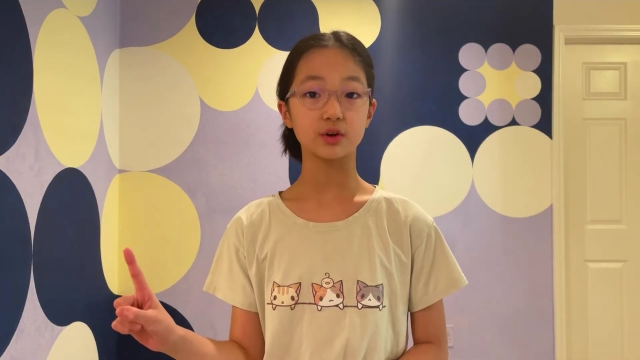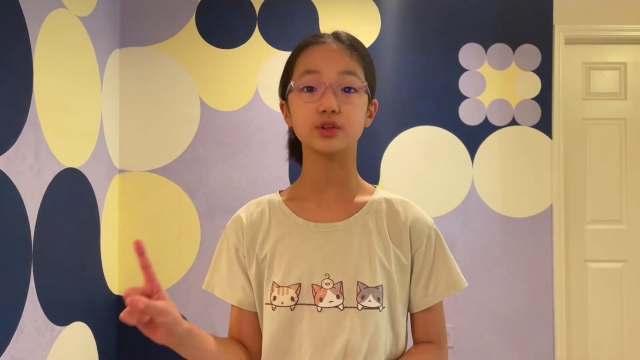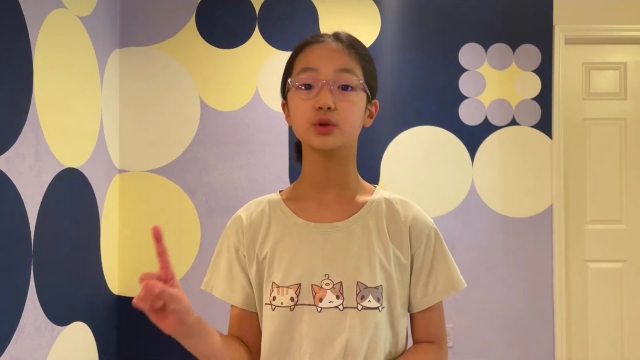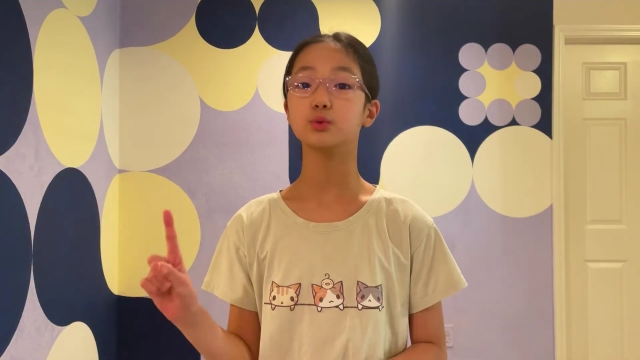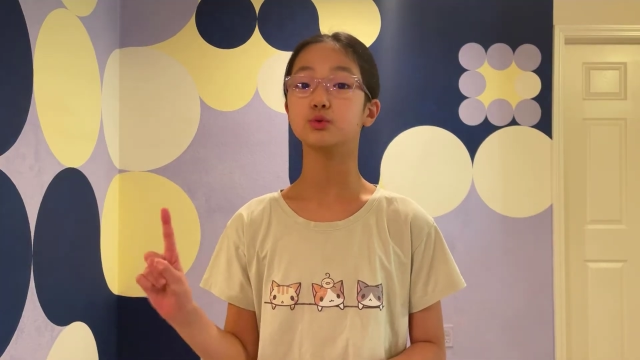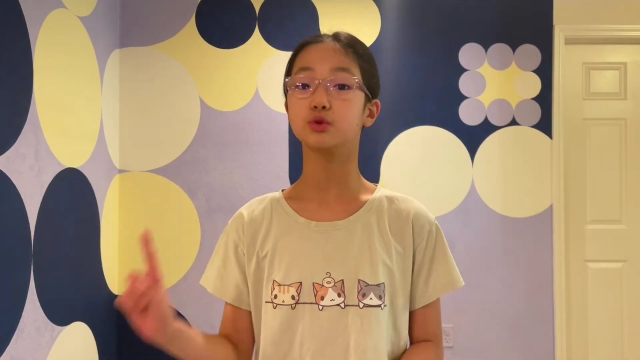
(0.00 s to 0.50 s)

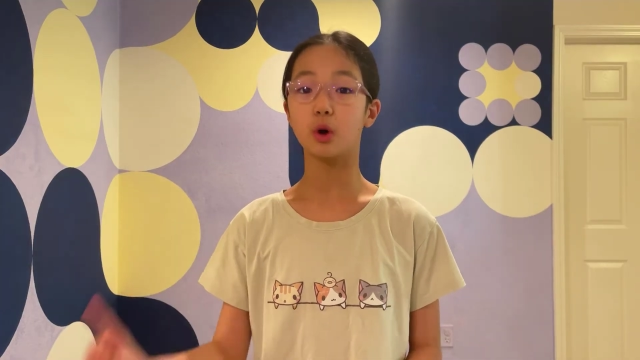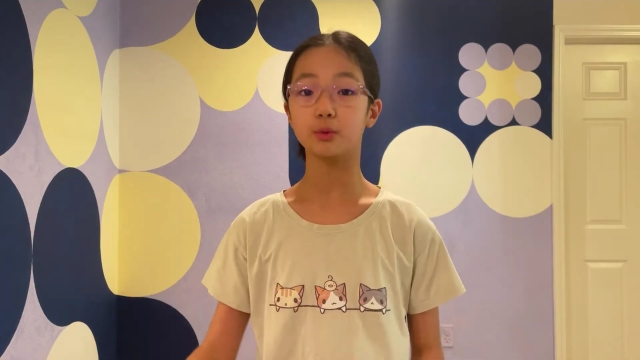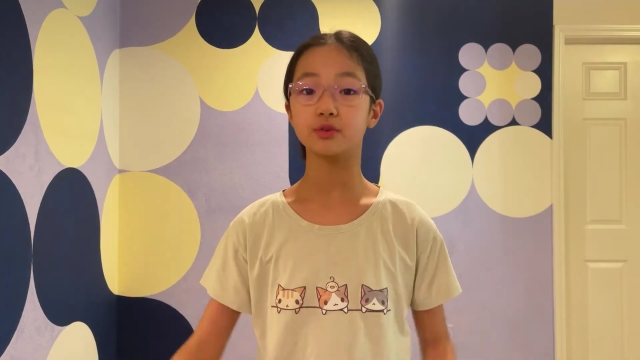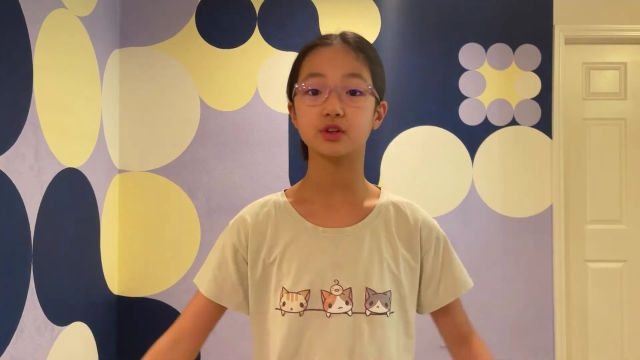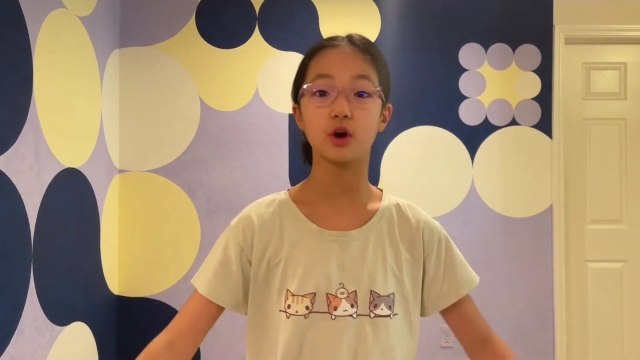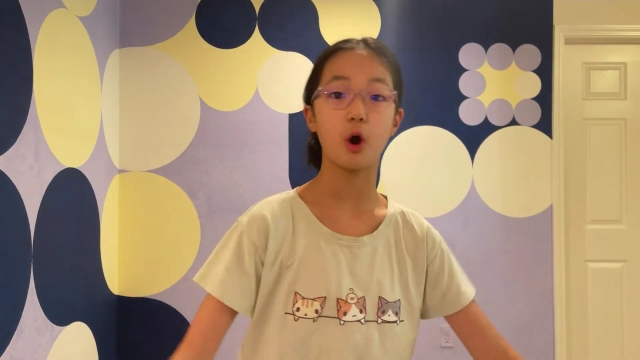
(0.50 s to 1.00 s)
you
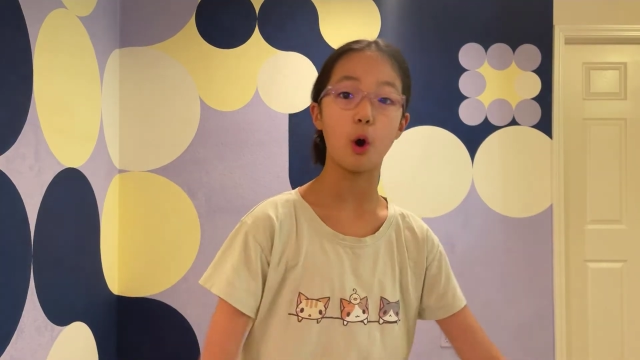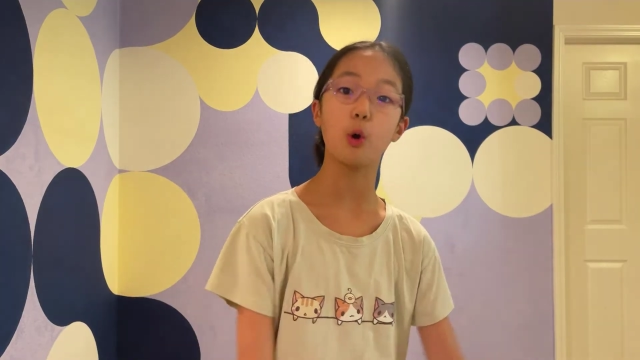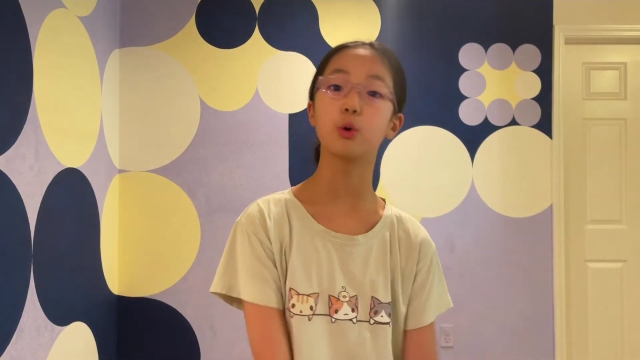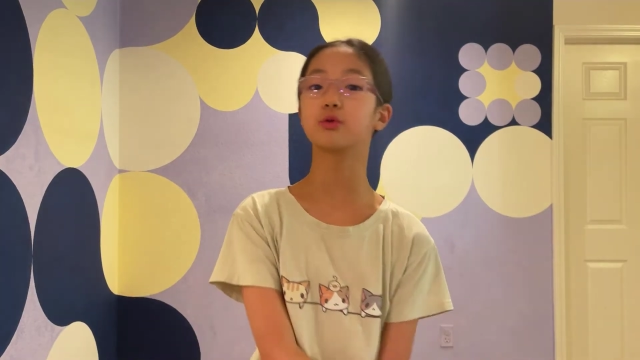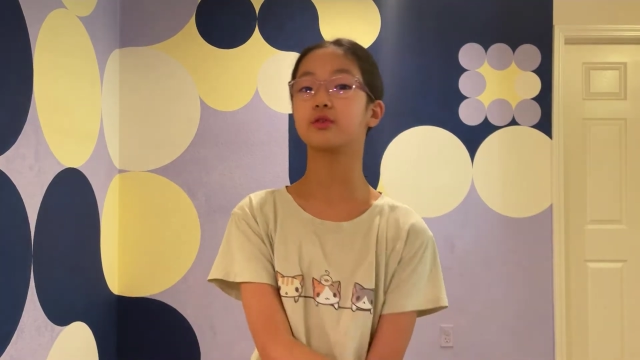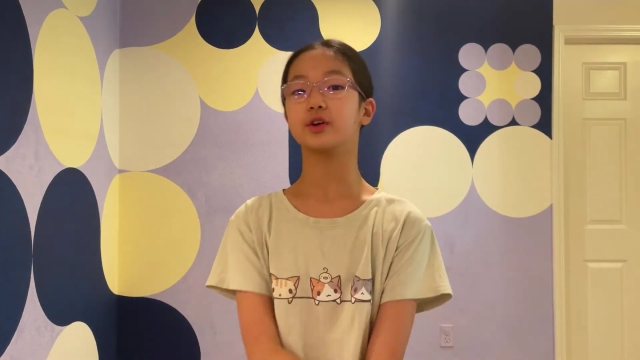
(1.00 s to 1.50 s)
don't
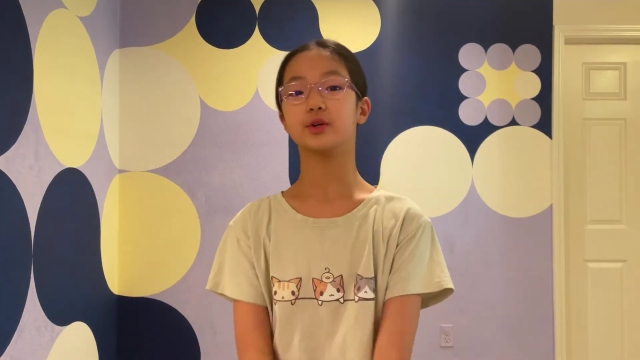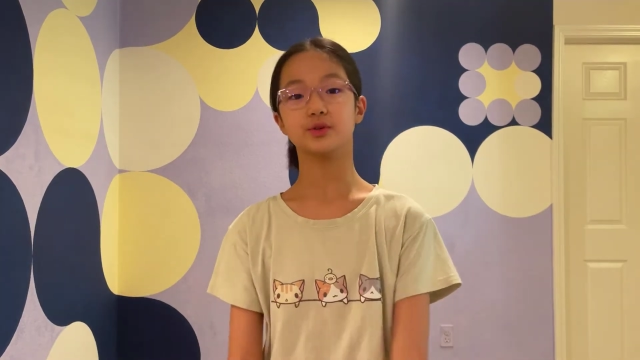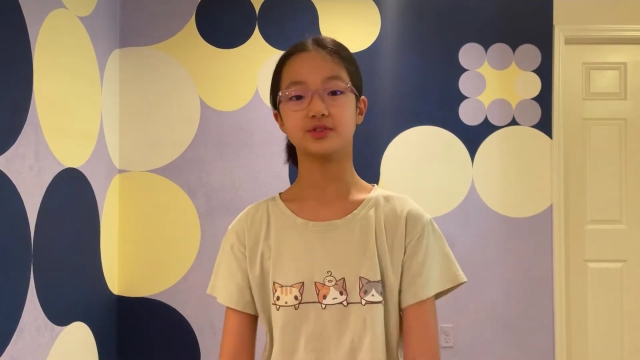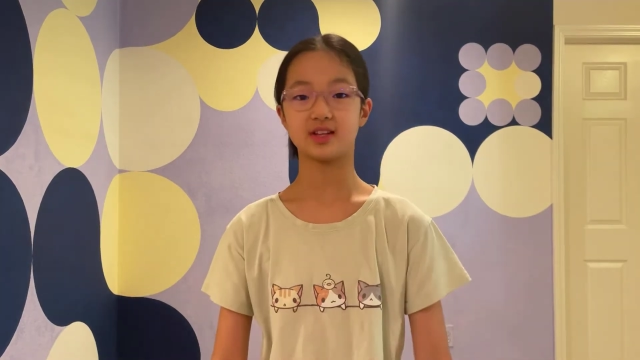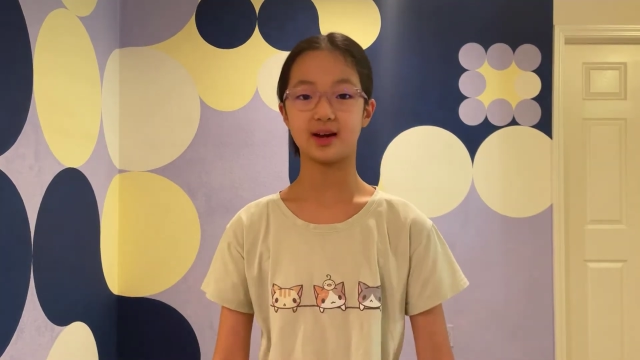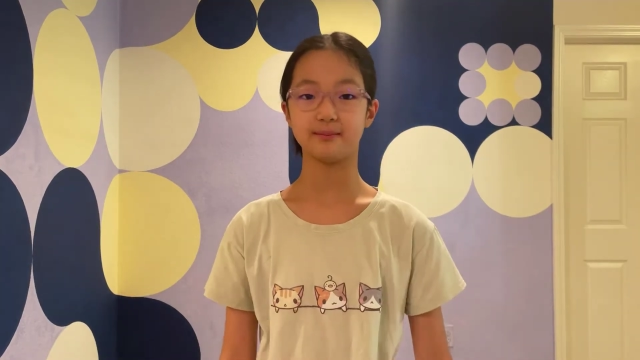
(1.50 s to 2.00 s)

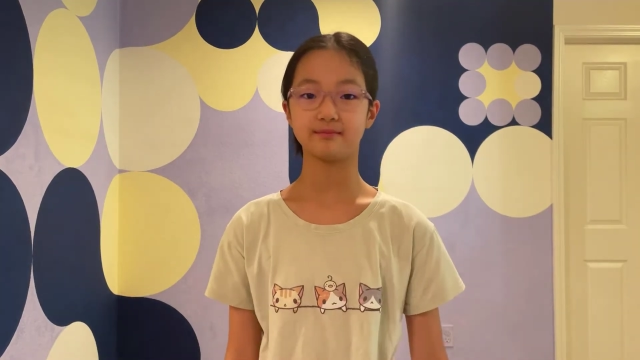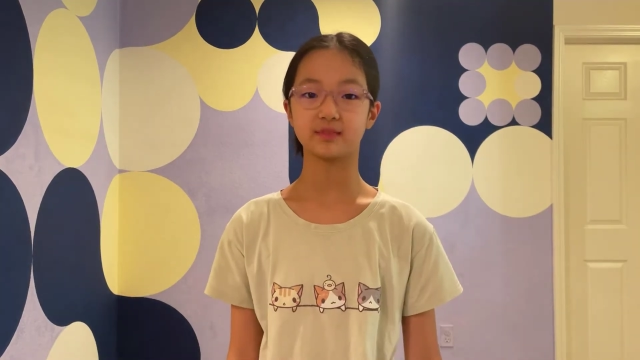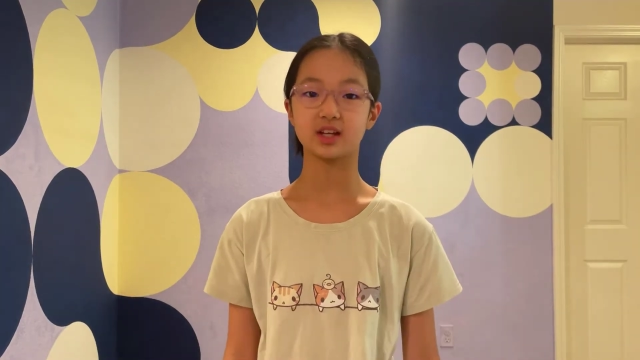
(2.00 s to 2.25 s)
overuse them.